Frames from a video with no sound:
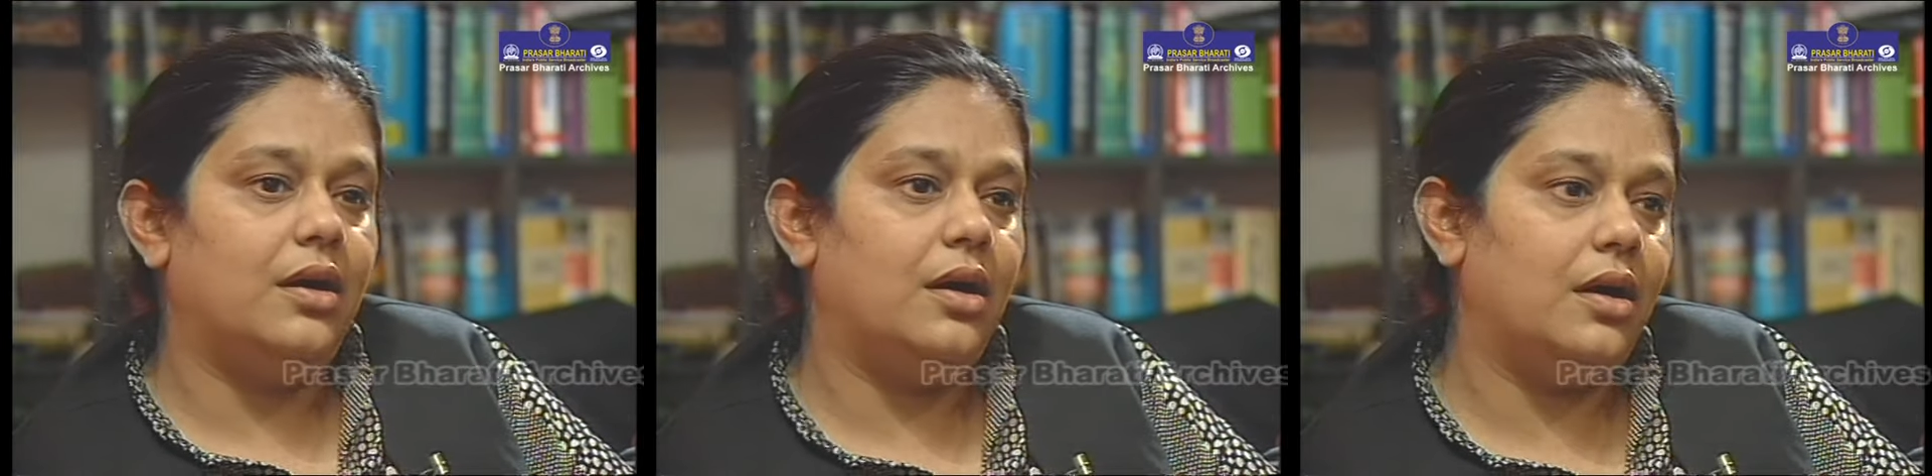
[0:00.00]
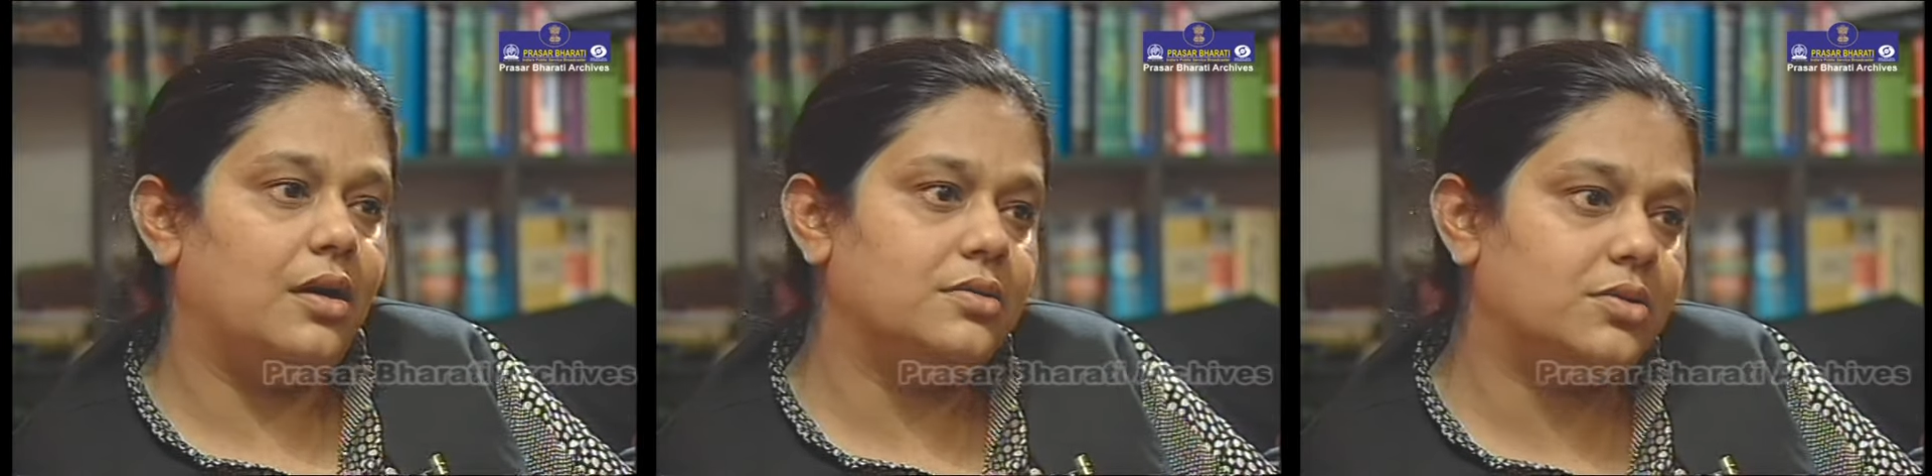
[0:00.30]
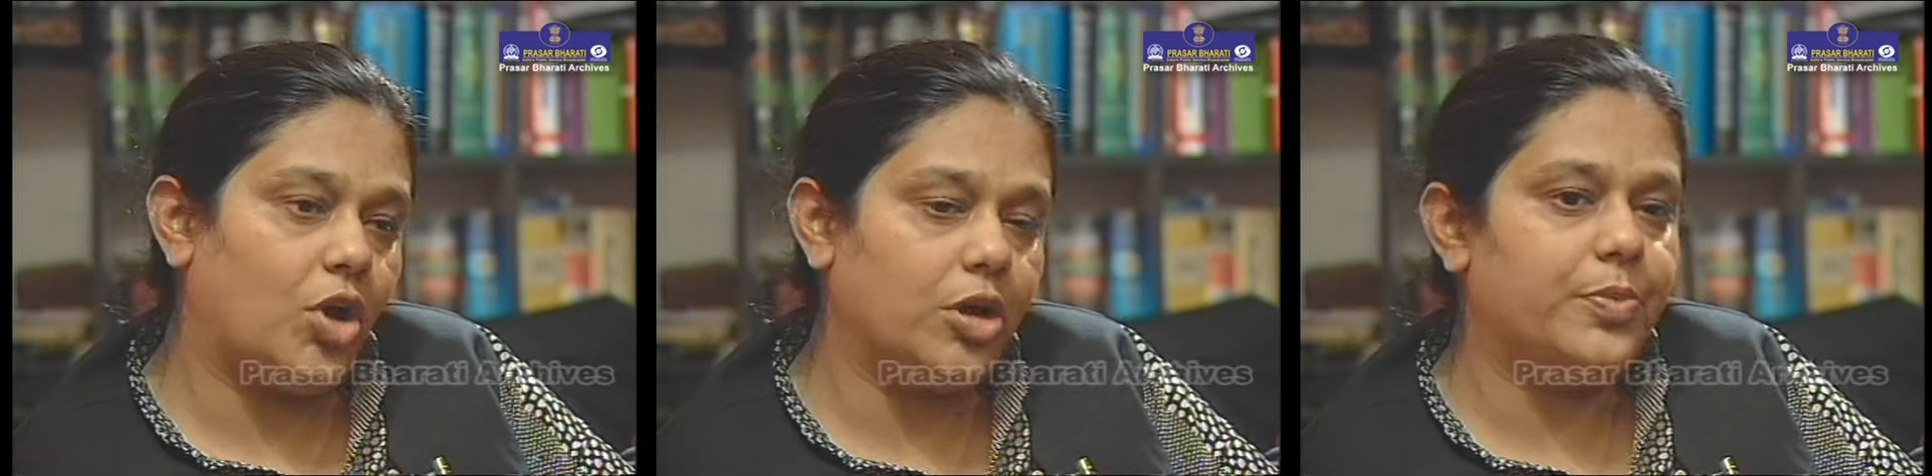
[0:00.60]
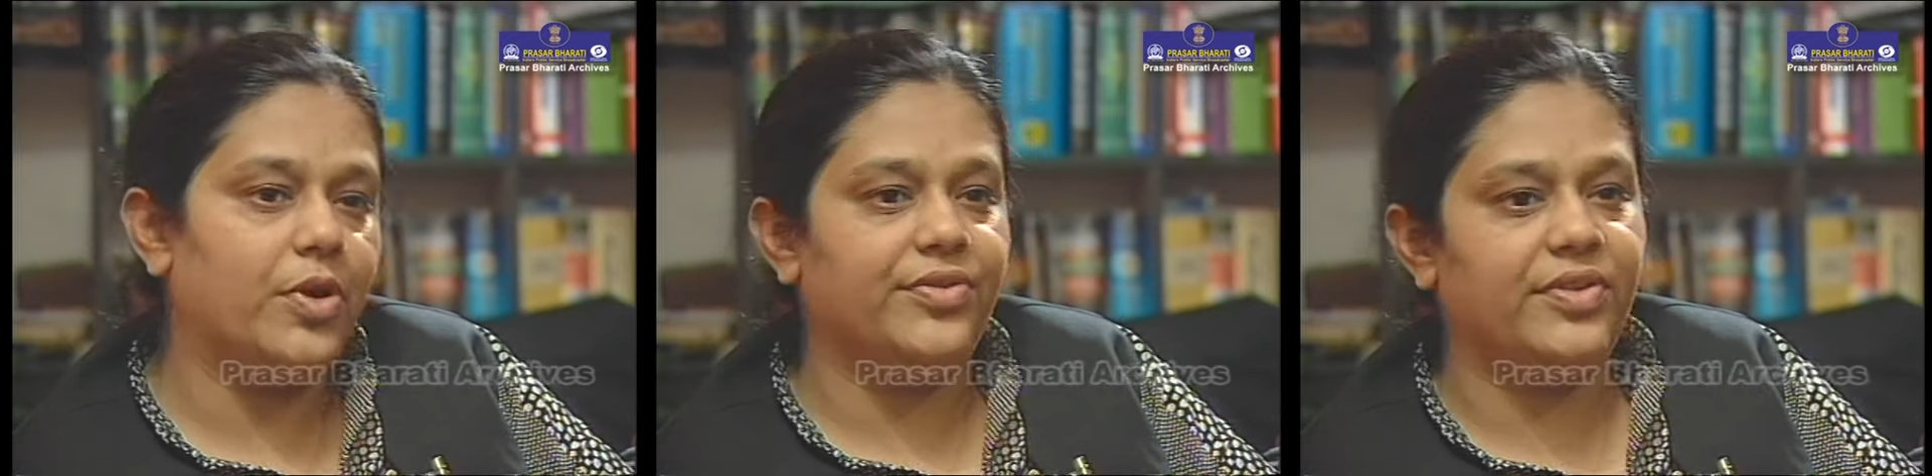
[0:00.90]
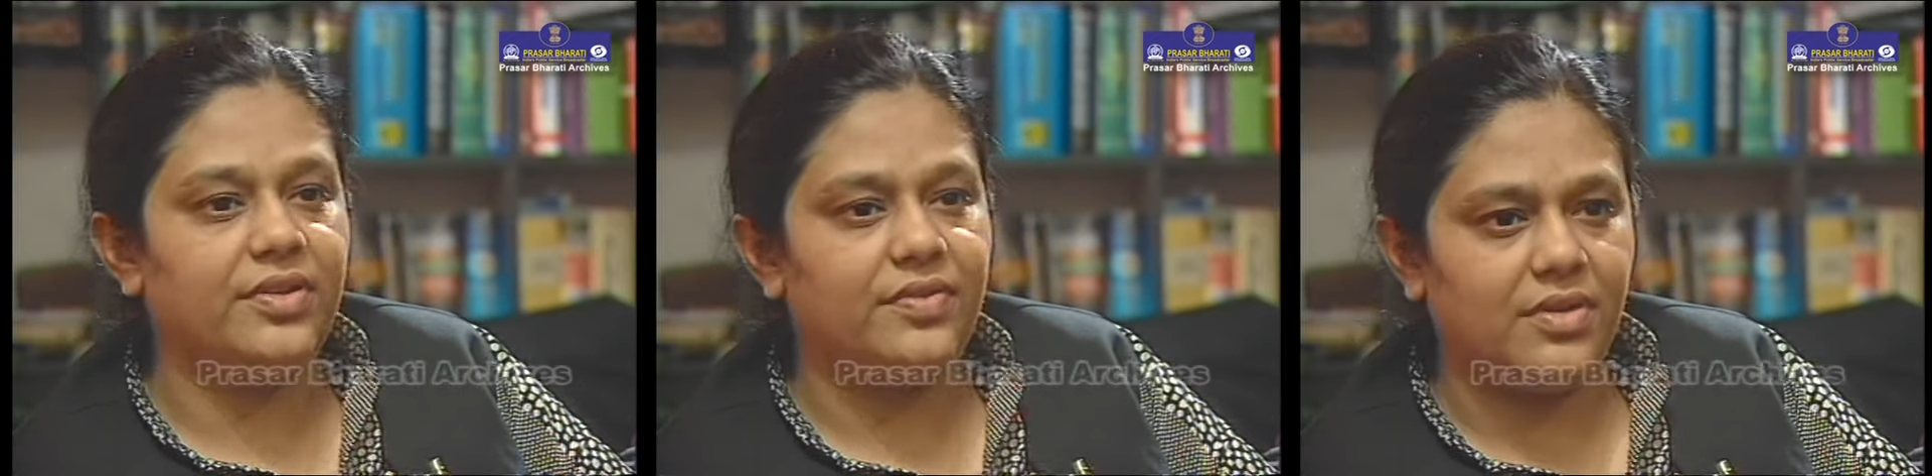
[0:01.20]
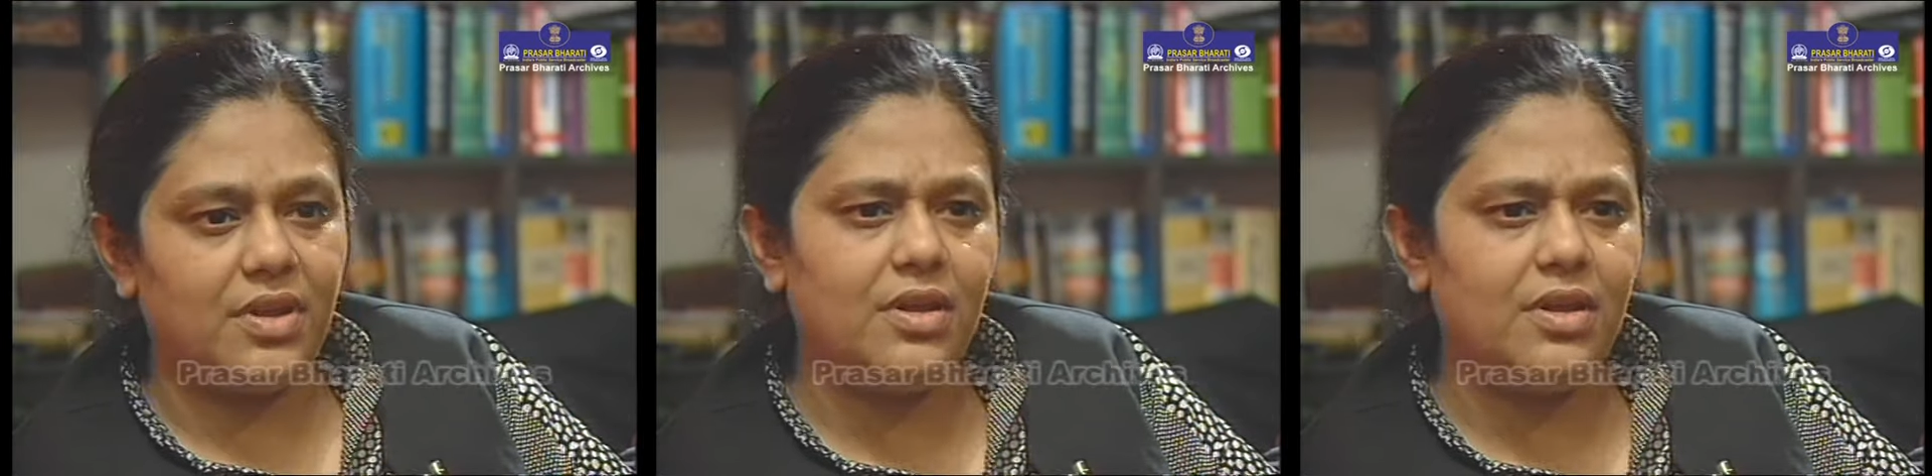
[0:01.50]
her thought process